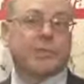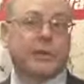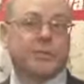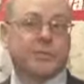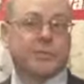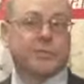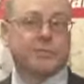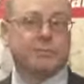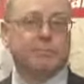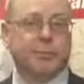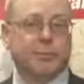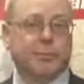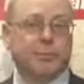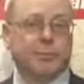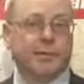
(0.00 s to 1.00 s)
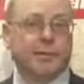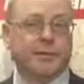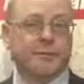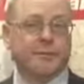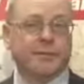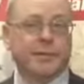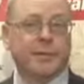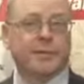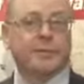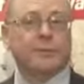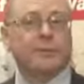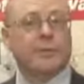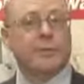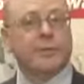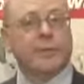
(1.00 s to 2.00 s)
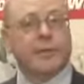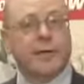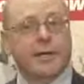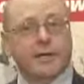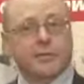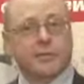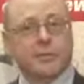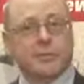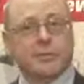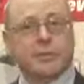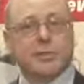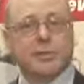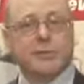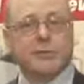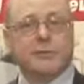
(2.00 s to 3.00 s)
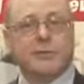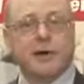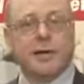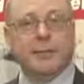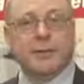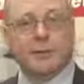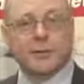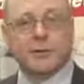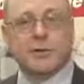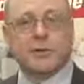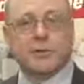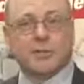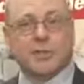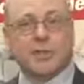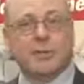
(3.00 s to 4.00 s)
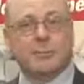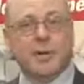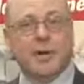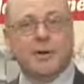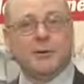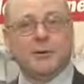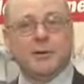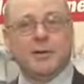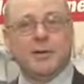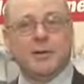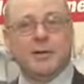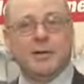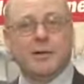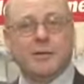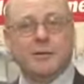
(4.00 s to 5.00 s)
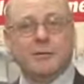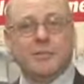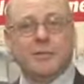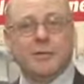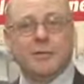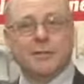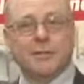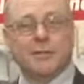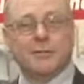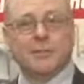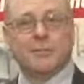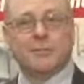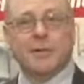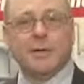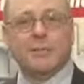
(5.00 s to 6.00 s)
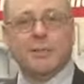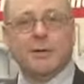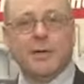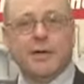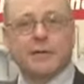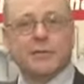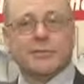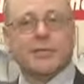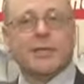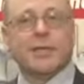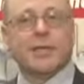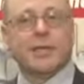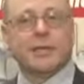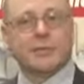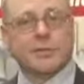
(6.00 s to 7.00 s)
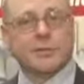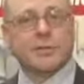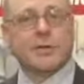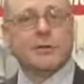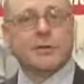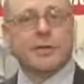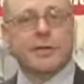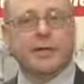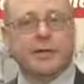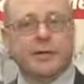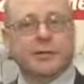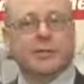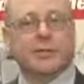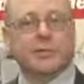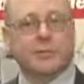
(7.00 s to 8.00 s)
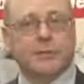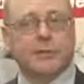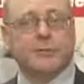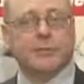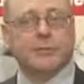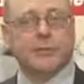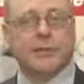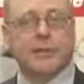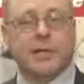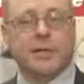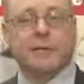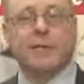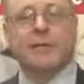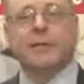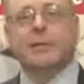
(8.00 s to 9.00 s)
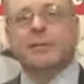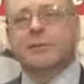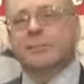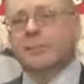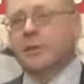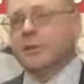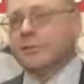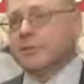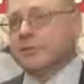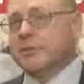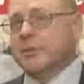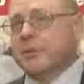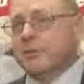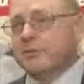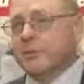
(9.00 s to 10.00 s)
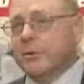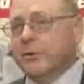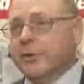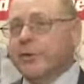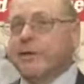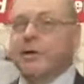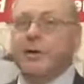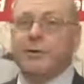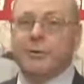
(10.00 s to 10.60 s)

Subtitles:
sometimes as blooming, where you can actually see the fibers start to come out of the fiberglass as the sunlight hits it, and over time. Sometimes it's called growing